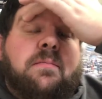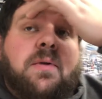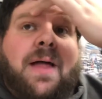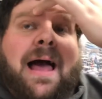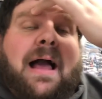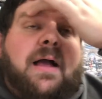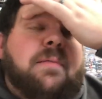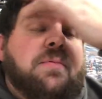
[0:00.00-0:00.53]

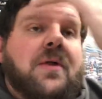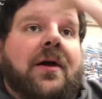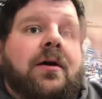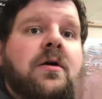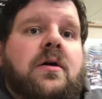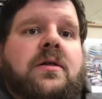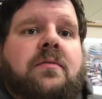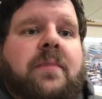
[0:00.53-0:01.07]
black
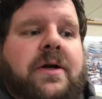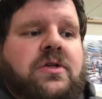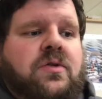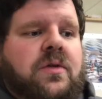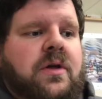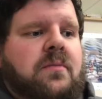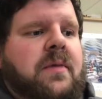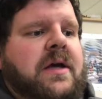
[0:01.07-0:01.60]
player in the Major
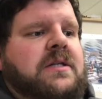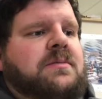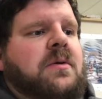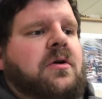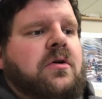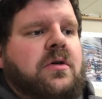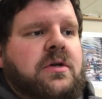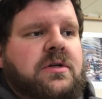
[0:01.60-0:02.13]
League
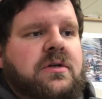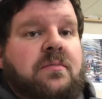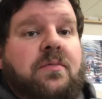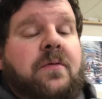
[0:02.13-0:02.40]
Baseball or in